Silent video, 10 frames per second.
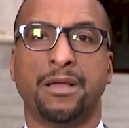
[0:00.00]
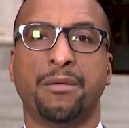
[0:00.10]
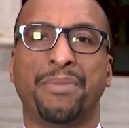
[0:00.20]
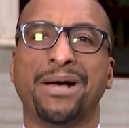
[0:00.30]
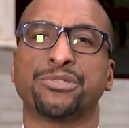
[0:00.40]

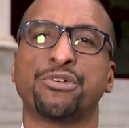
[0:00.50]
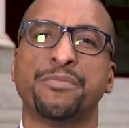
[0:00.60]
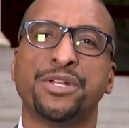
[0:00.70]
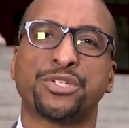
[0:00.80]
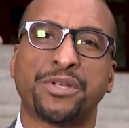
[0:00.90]
Bowser
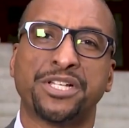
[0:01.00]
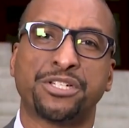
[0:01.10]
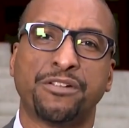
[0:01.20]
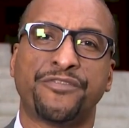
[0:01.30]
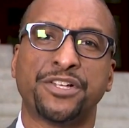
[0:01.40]

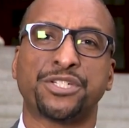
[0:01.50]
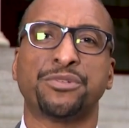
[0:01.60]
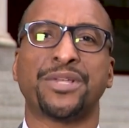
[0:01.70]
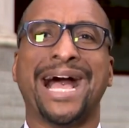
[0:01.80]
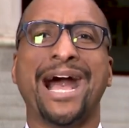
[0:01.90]
administration
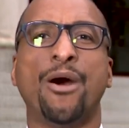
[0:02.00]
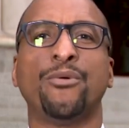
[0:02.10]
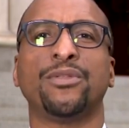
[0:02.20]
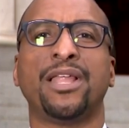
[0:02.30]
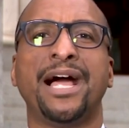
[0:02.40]
officials
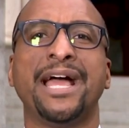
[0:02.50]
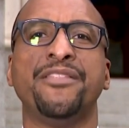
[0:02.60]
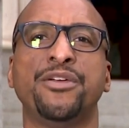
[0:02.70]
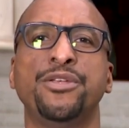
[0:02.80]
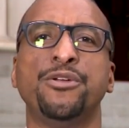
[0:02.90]

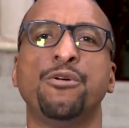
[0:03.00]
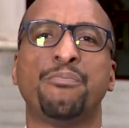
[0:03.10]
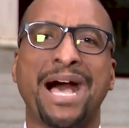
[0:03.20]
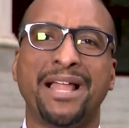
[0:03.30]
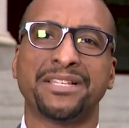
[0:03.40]
outlined the new
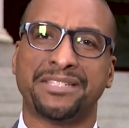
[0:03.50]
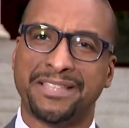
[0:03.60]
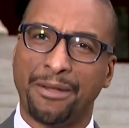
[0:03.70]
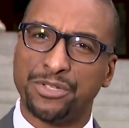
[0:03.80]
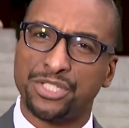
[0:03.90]
policy
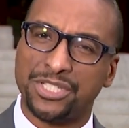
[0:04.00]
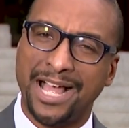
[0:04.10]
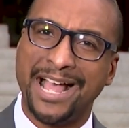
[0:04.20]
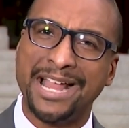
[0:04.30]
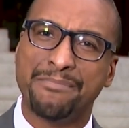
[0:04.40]
that was
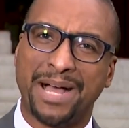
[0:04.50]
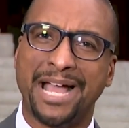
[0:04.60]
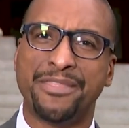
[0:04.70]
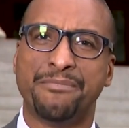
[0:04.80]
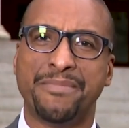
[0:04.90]
signed
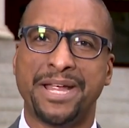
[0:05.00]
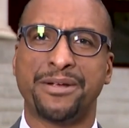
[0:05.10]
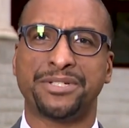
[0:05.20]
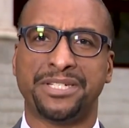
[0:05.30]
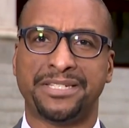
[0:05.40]
by the
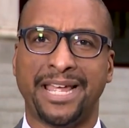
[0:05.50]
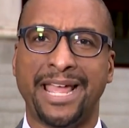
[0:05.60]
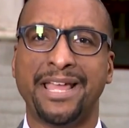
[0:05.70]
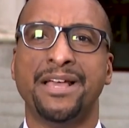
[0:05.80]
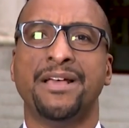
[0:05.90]
mayor
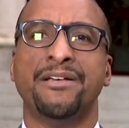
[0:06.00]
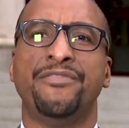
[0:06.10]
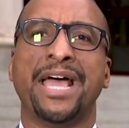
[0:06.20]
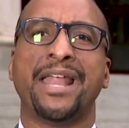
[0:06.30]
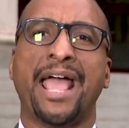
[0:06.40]
today
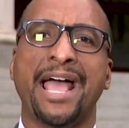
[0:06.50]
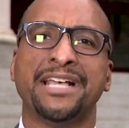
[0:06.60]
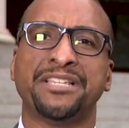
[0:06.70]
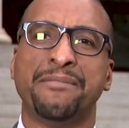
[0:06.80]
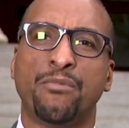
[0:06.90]
that
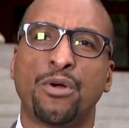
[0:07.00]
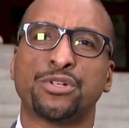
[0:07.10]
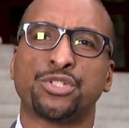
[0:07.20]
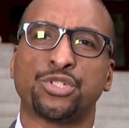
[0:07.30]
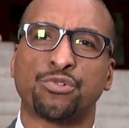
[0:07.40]
has a more
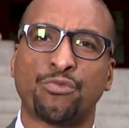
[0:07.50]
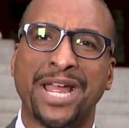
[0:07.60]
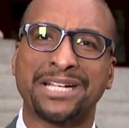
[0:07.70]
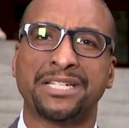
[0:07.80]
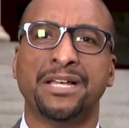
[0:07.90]

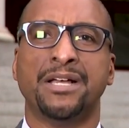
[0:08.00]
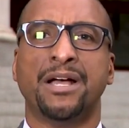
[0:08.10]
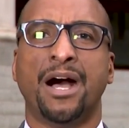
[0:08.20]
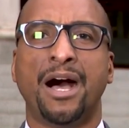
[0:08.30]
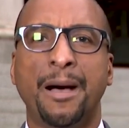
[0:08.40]
strict,
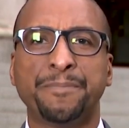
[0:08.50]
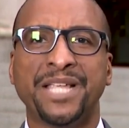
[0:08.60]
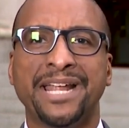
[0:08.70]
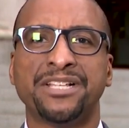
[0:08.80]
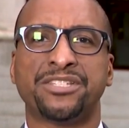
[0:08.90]

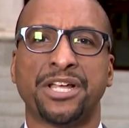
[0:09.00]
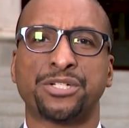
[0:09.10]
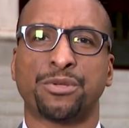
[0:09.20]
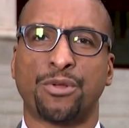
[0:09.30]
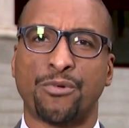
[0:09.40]
updated
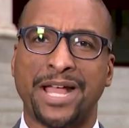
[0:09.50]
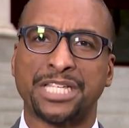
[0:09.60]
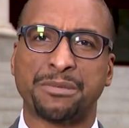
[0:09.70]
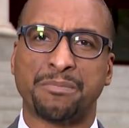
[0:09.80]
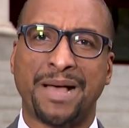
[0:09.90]
sexual
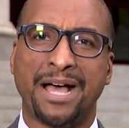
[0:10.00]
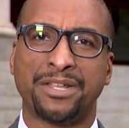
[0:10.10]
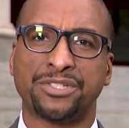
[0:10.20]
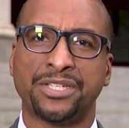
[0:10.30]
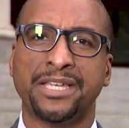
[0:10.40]
harassment
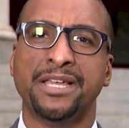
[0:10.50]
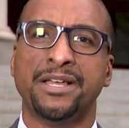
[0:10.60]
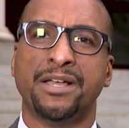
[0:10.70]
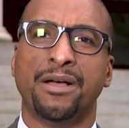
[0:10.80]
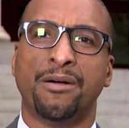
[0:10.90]
policy
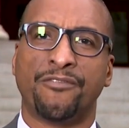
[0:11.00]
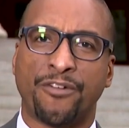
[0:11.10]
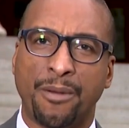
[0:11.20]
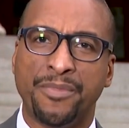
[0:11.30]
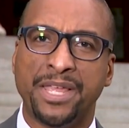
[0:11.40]

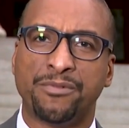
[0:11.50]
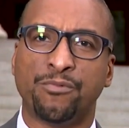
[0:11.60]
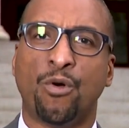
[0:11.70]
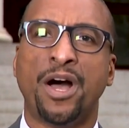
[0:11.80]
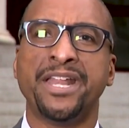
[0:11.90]
from the
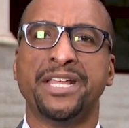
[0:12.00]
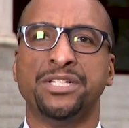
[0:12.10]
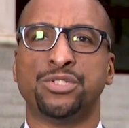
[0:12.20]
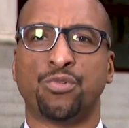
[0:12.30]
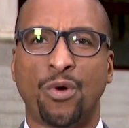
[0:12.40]
one
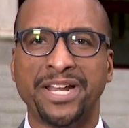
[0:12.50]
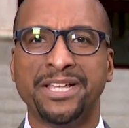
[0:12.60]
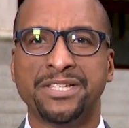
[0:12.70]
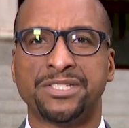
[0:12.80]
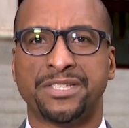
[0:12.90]
in
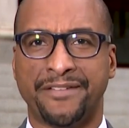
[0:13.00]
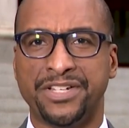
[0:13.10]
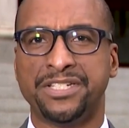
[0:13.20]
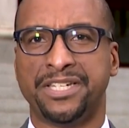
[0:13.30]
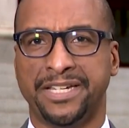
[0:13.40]

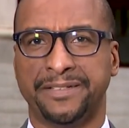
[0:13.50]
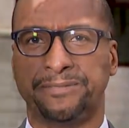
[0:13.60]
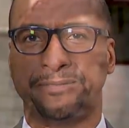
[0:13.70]
2017.